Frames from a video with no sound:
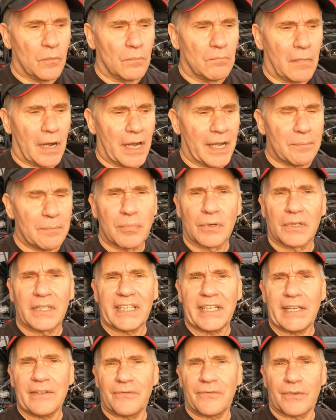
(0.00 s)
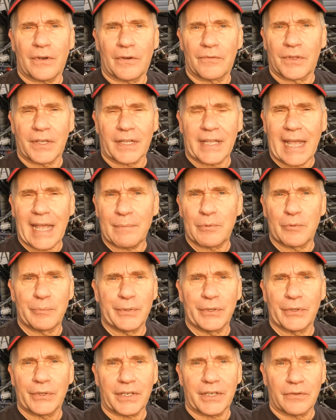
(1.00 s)
my belief of the
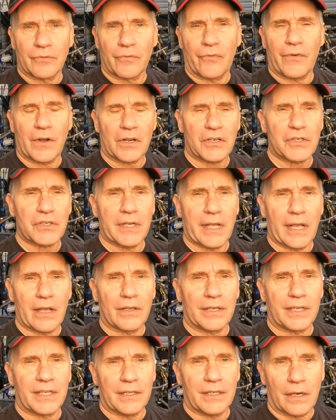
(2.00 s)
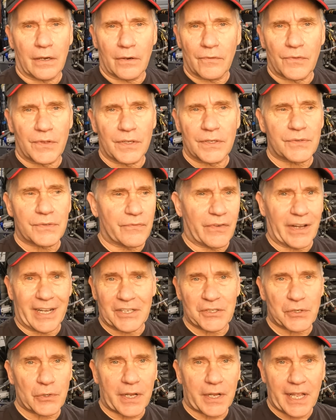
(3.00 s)
capability and functionality of this
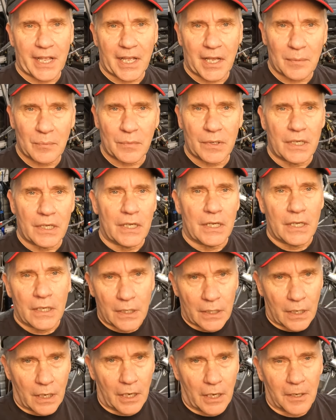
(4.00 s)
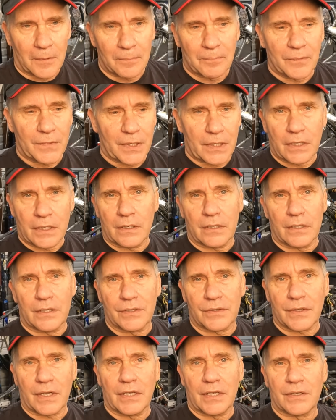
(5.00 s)
visor cam,
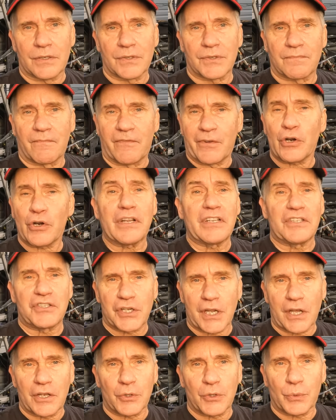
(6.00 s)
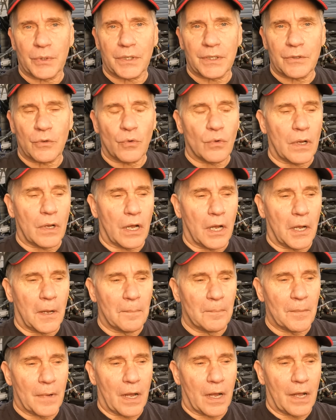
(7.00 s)
it is very genuine.
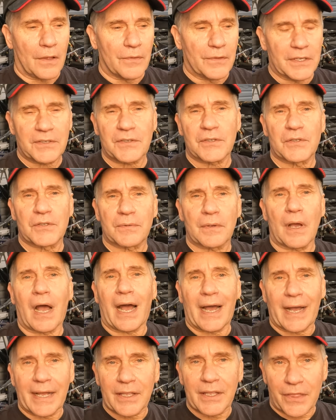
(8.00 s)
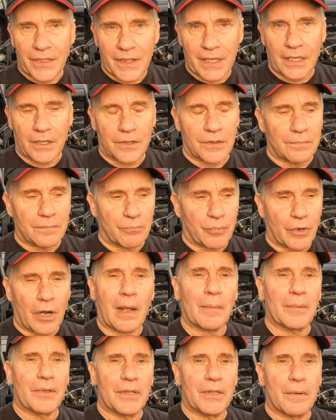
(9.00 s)
This is, I think,
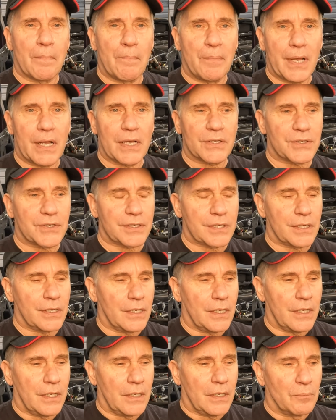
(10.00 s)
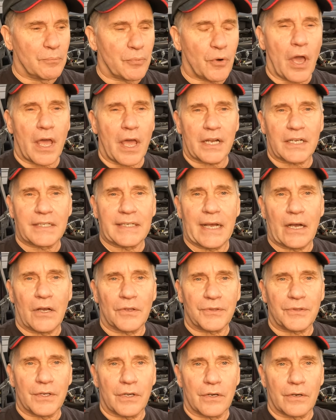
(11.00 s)
probably the best product
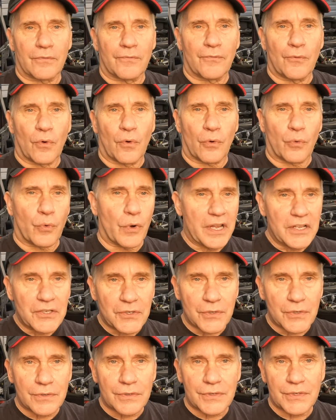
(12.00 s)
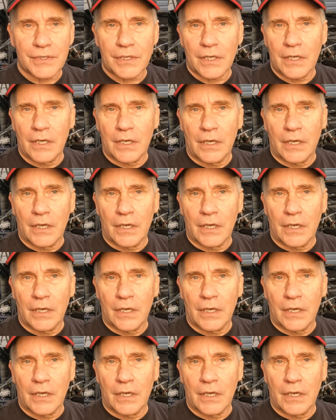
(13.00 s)
out there for racers